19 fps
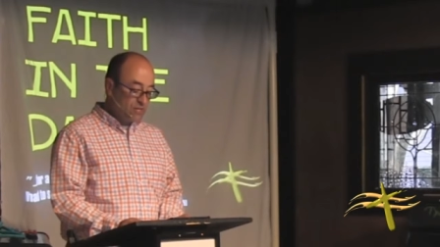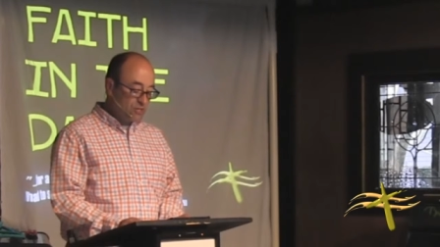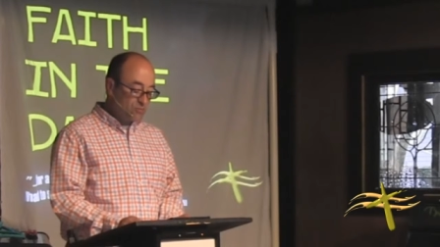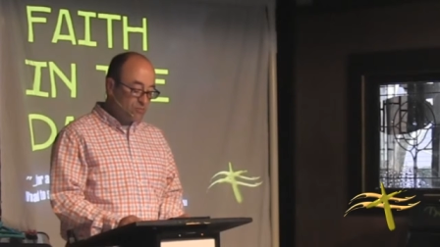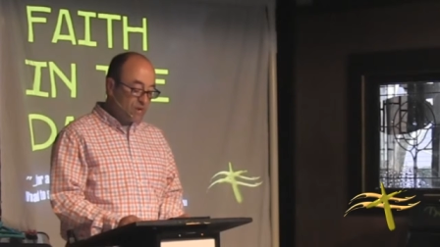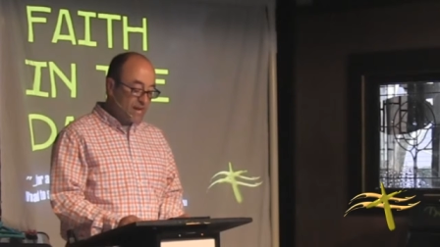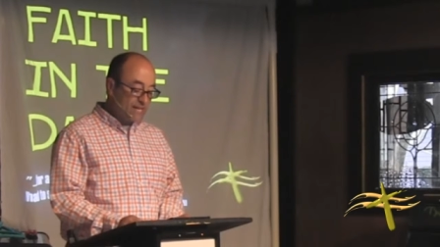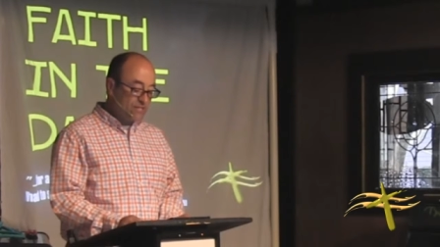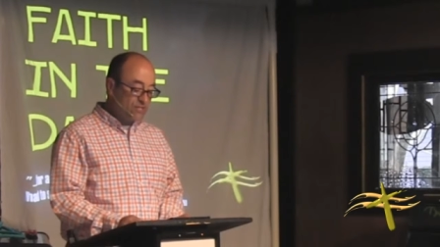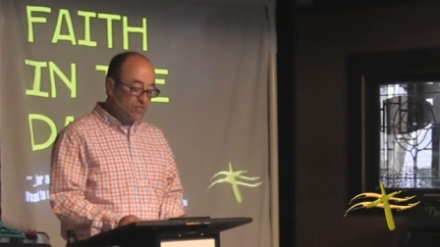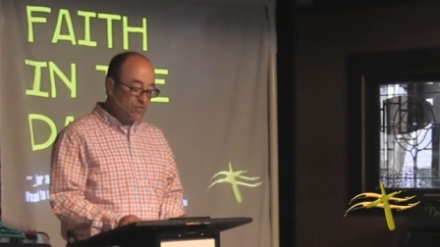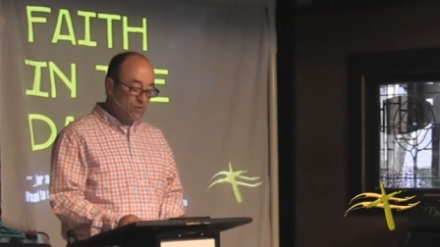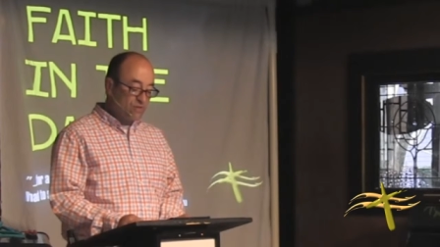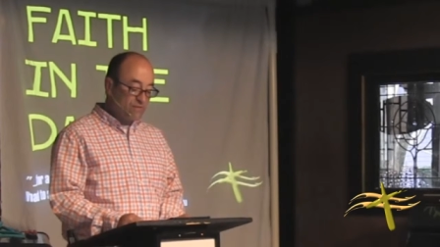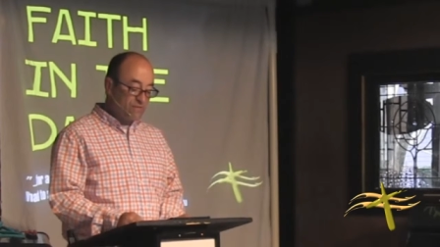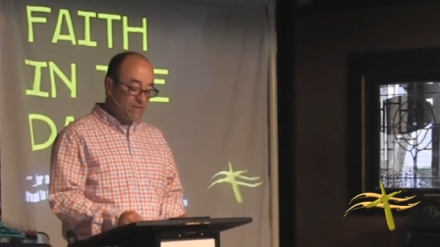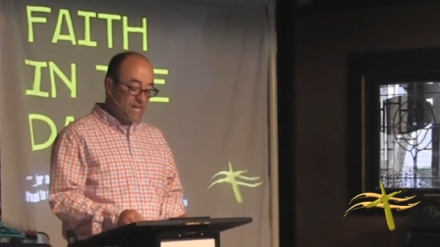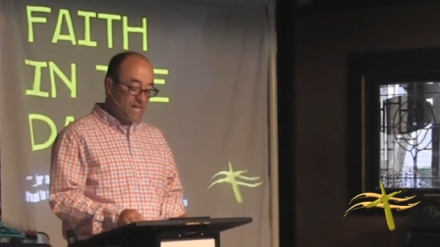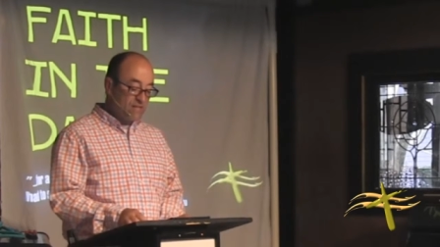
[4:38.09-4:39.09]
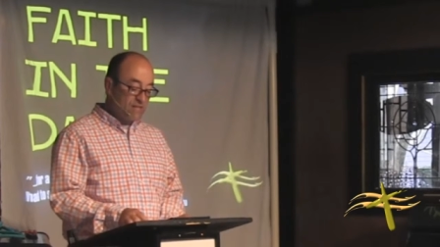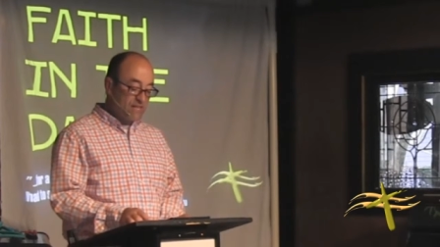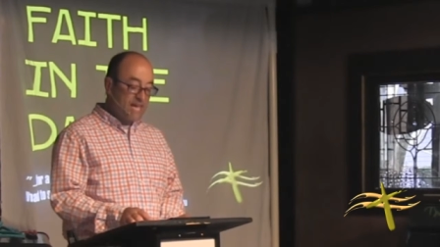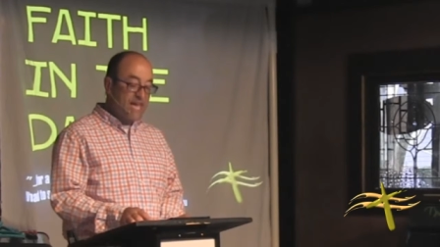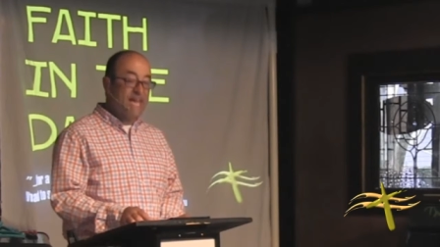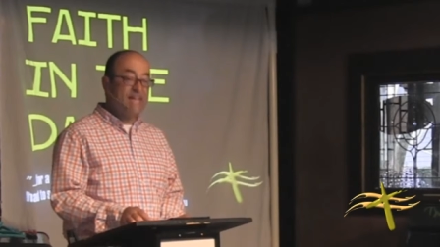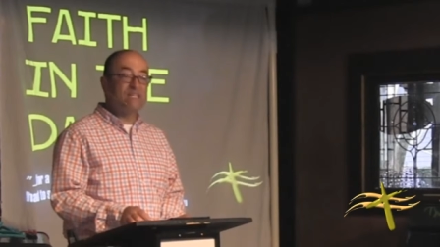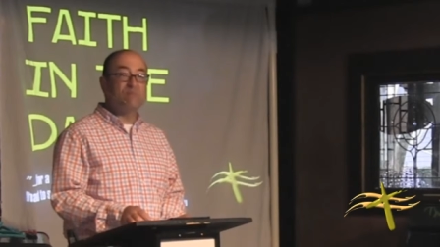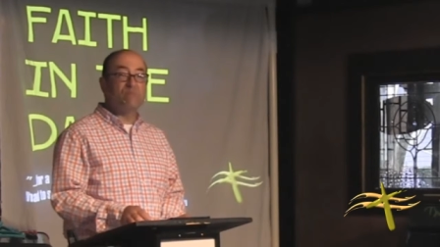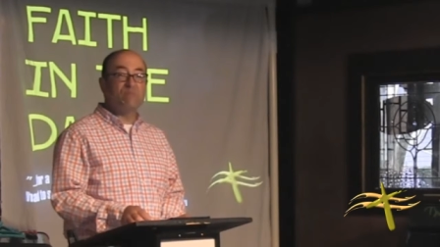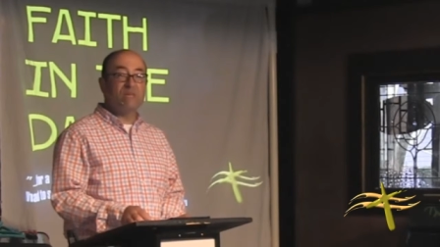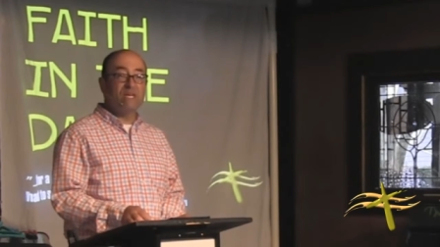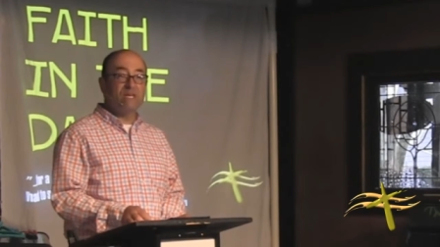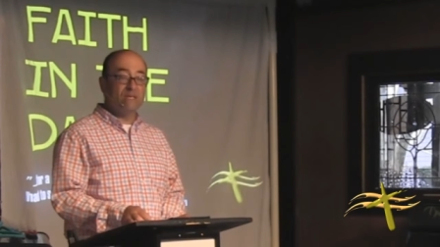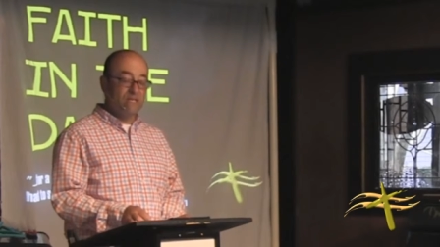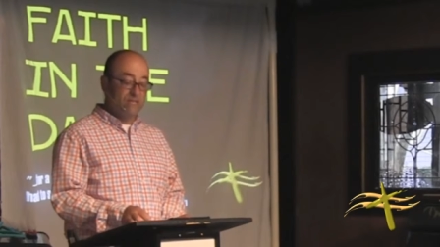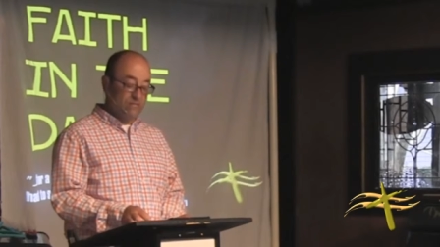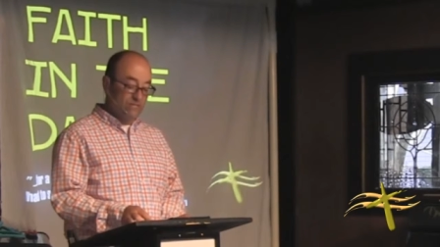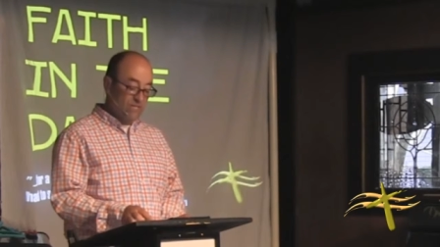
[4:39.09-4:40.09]
To practice their faith, they had to
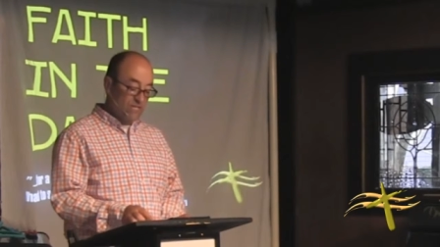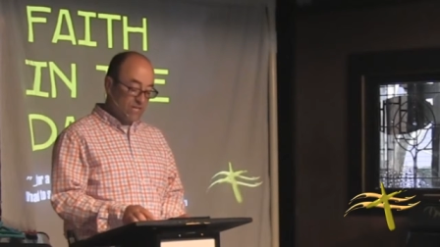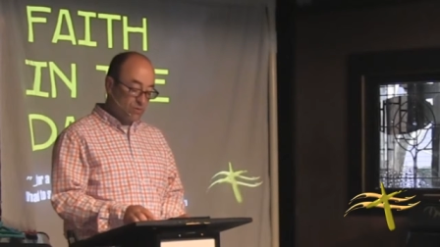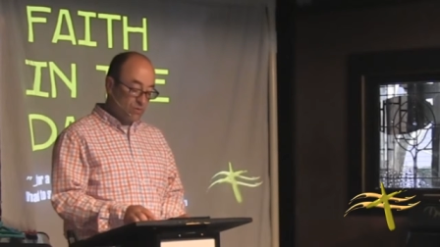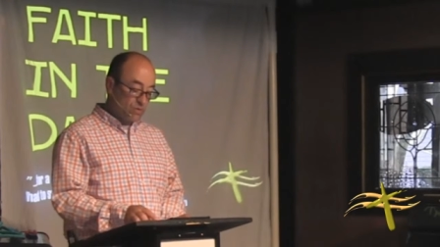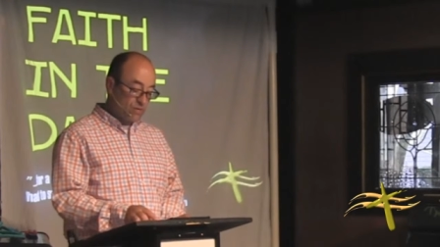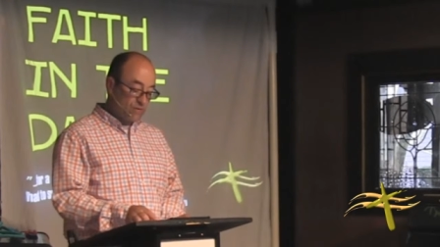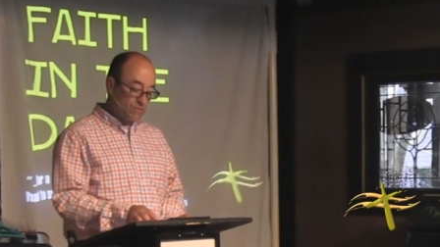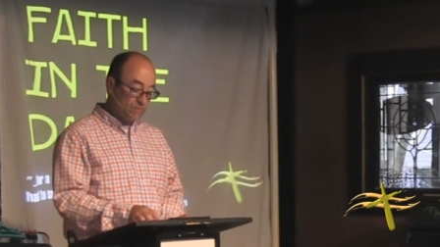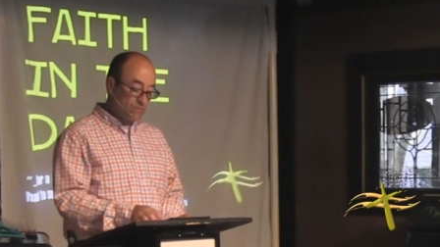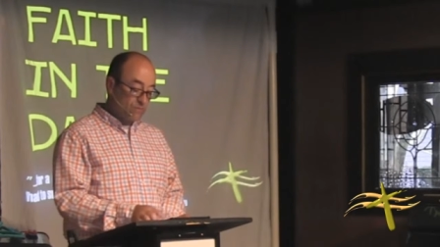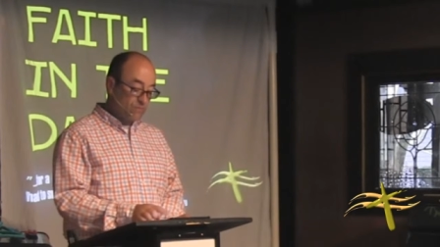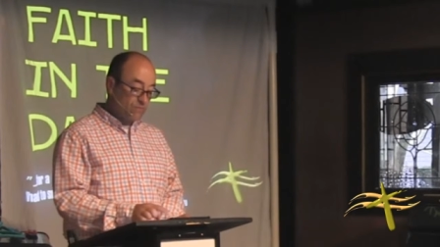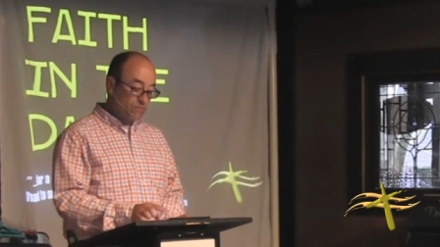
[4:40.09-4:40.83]
meet in secret.